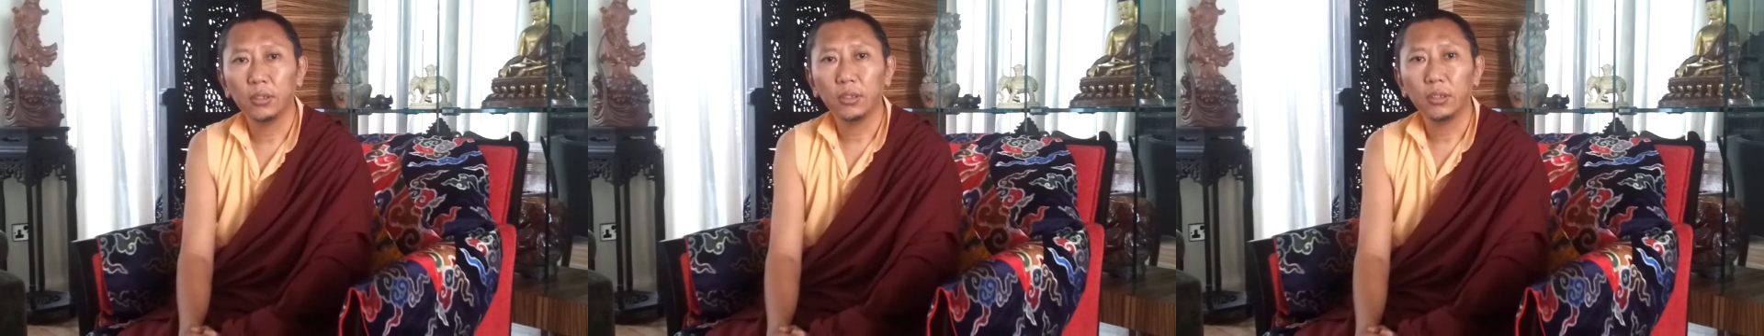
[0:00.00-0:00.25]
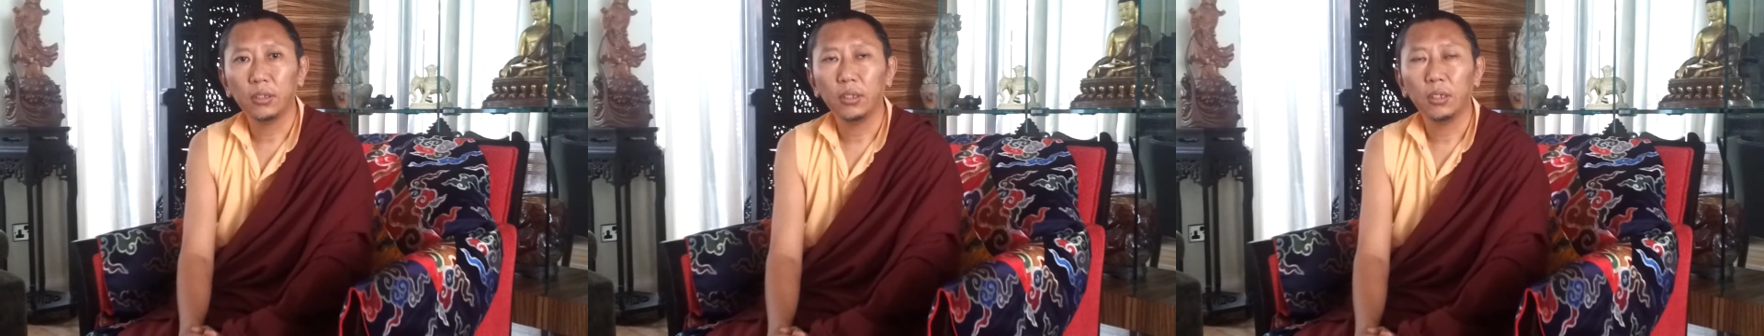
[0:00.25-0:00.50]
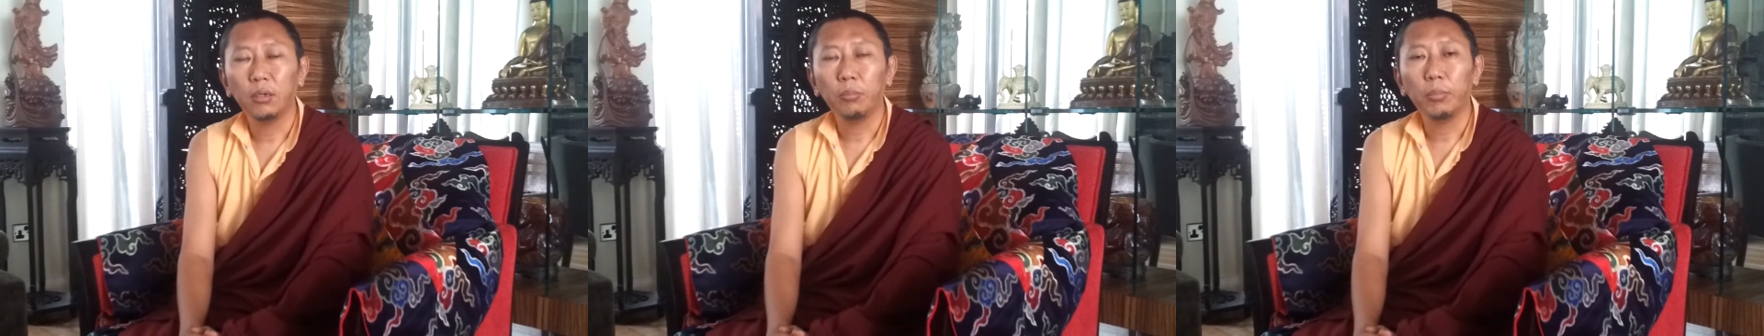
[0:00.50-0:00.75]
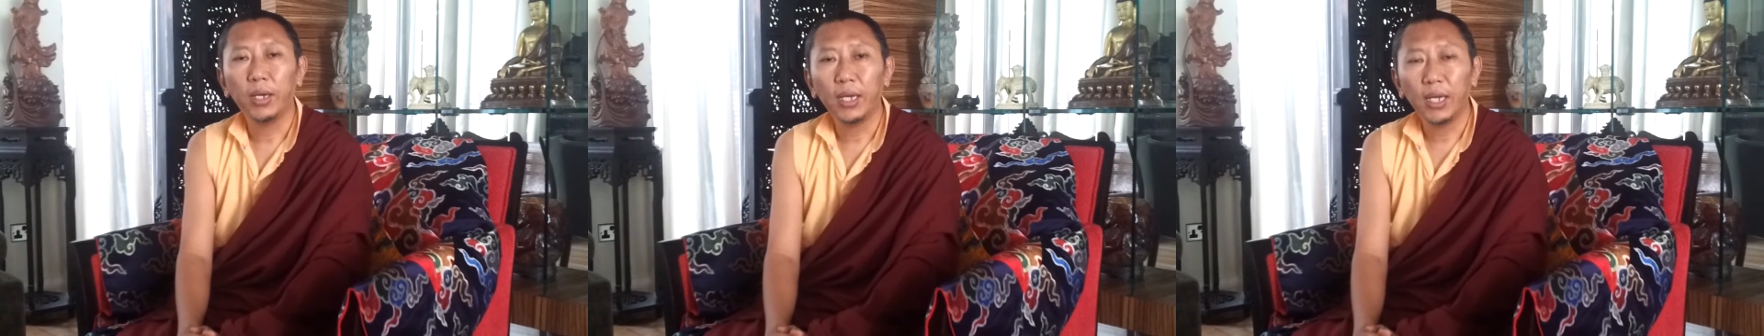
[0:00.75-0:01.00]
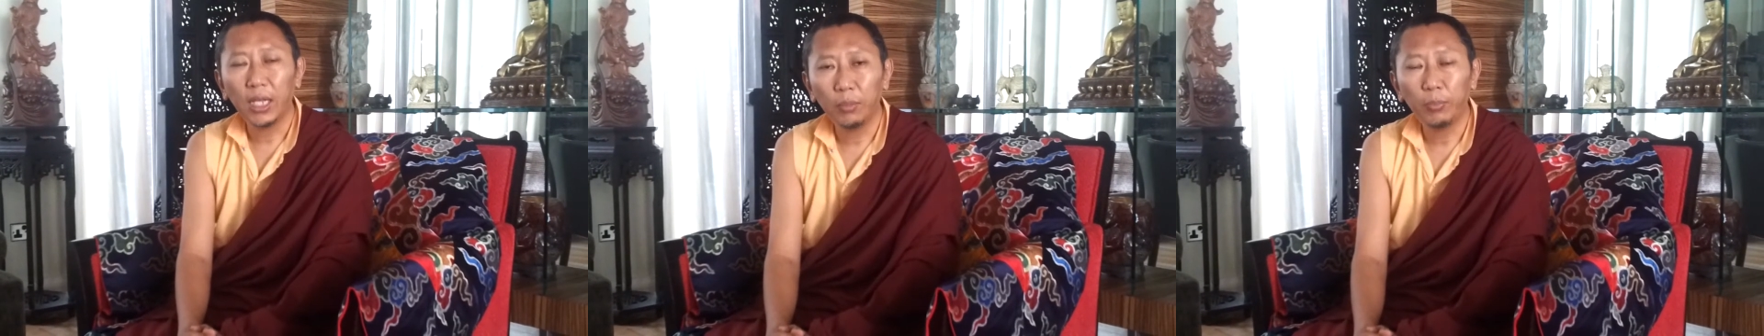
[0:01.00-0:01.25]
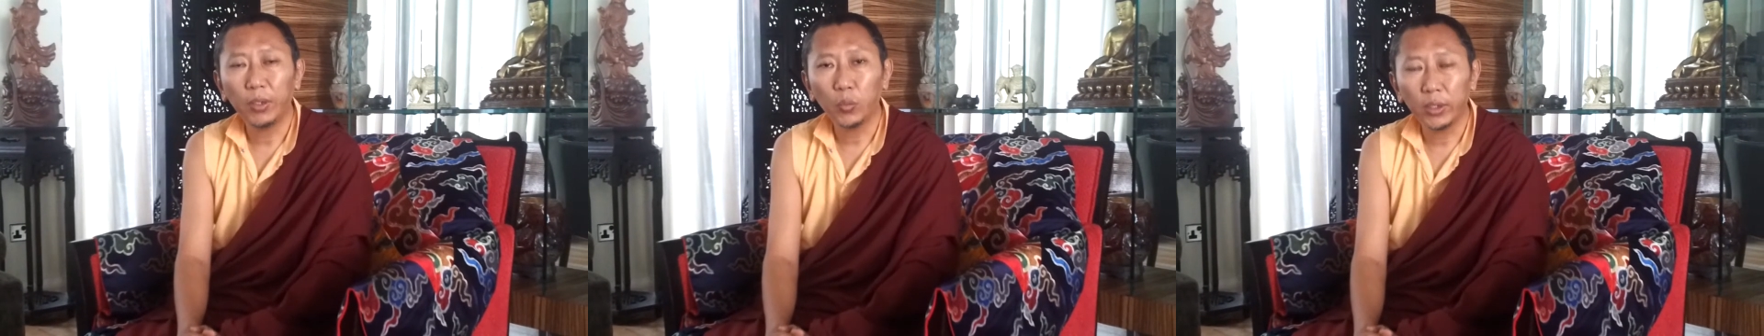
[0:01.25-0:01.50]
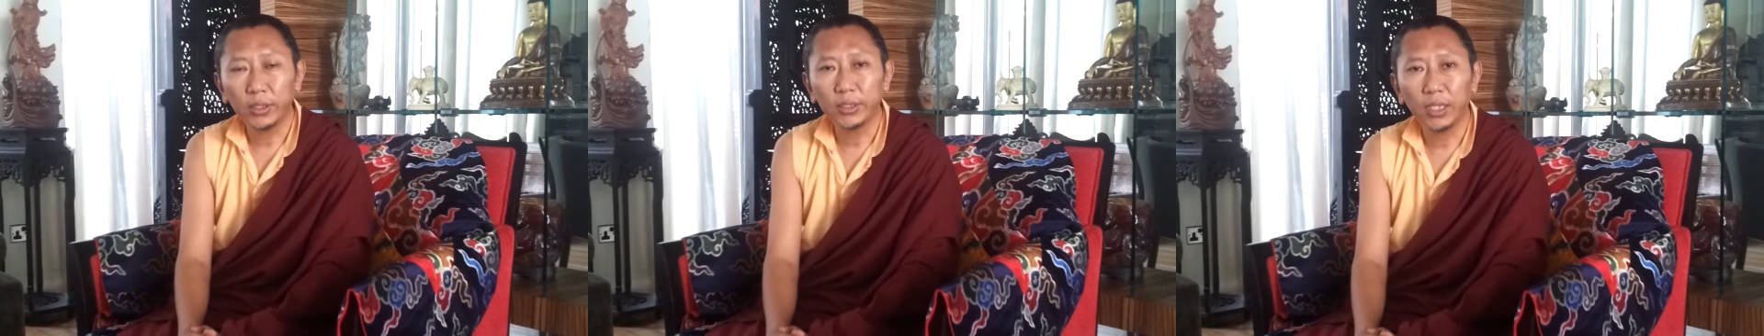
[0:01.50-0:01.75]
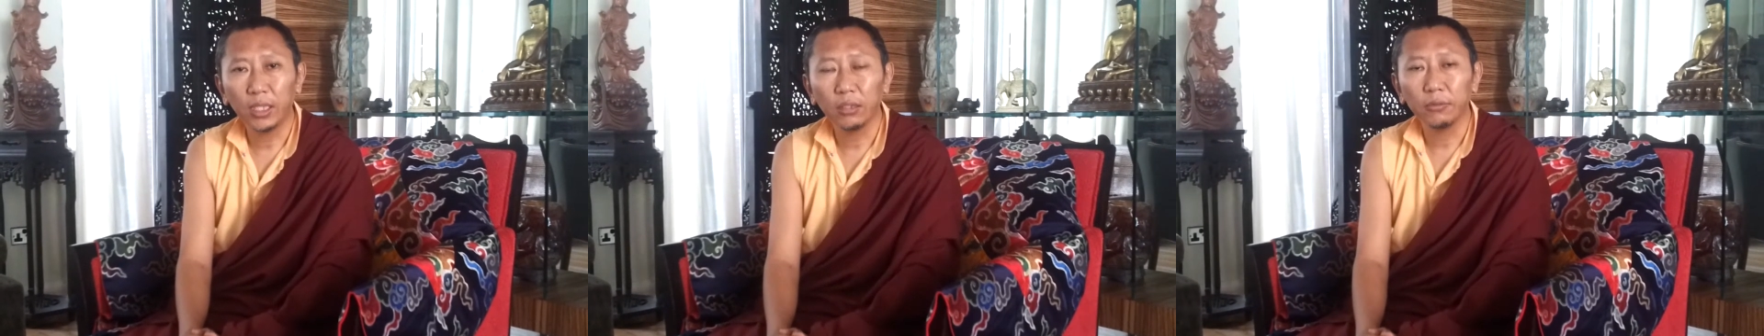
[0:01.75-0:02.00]
By helping oneself,
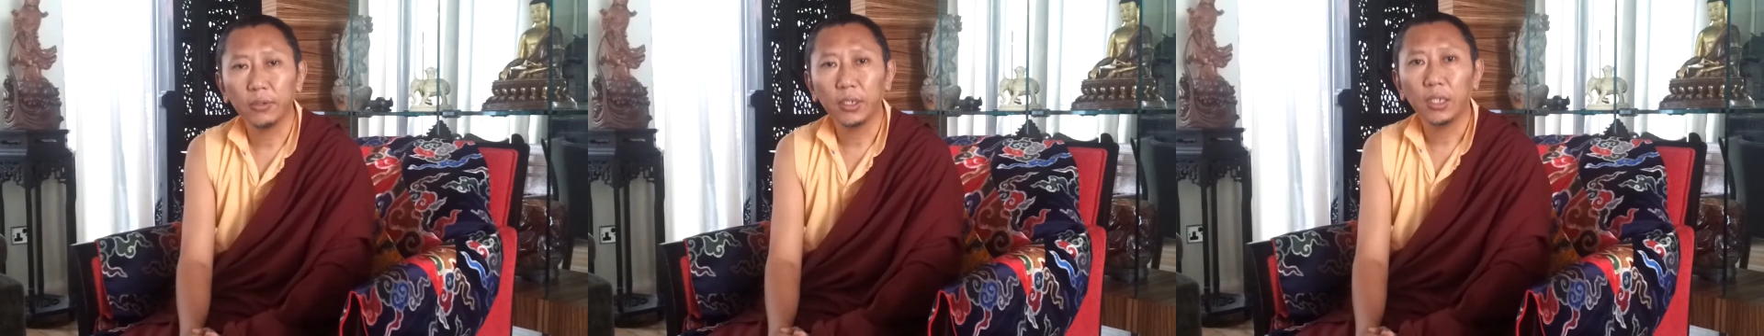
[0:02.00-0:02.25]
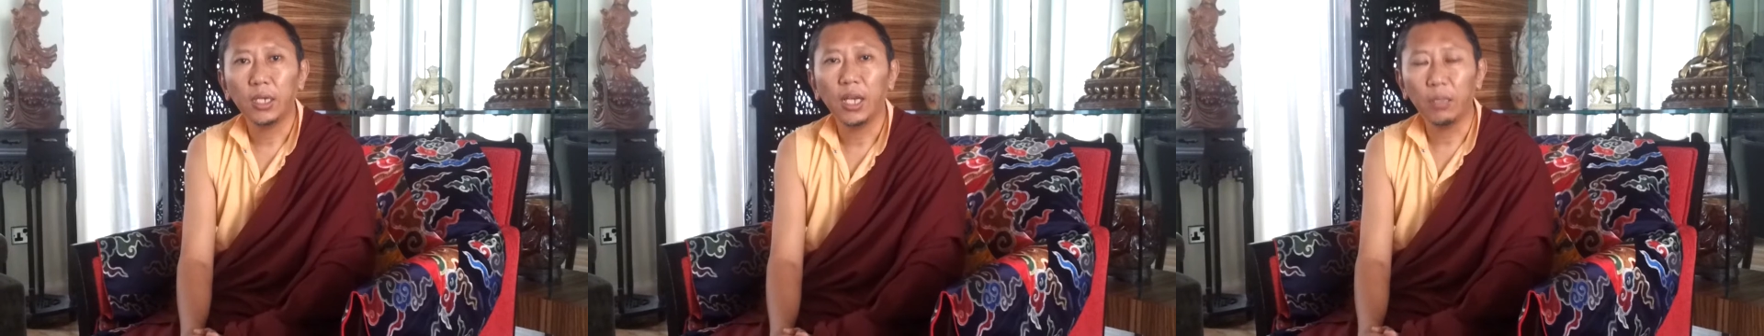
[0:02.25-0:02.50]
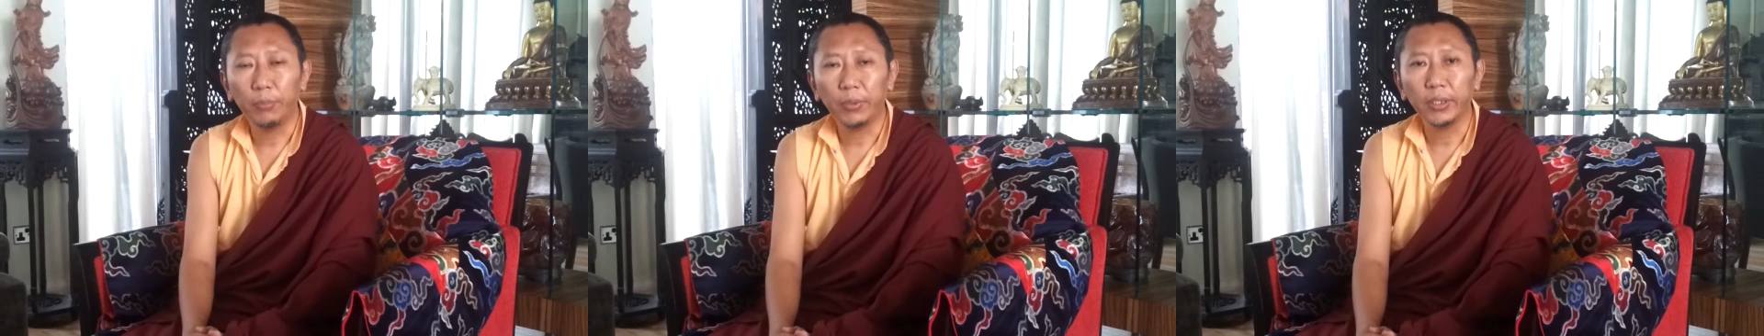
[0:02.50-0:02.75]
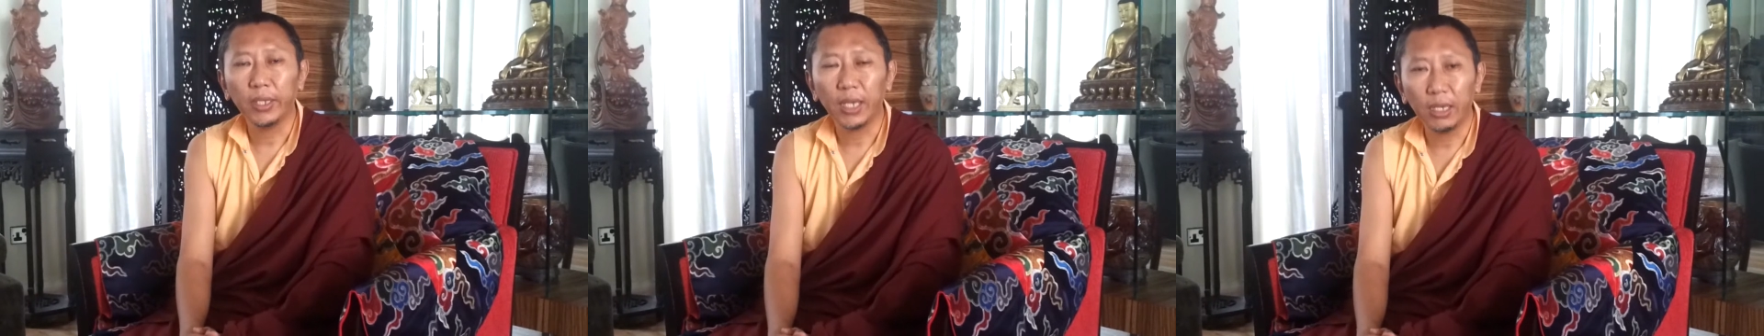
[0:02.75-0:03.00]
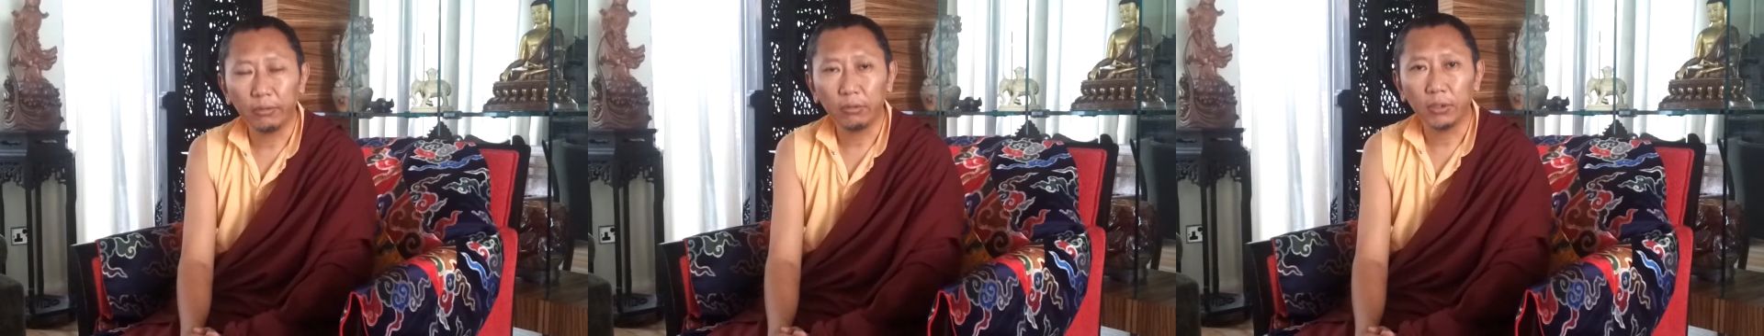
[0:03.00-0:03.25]
helping everyone.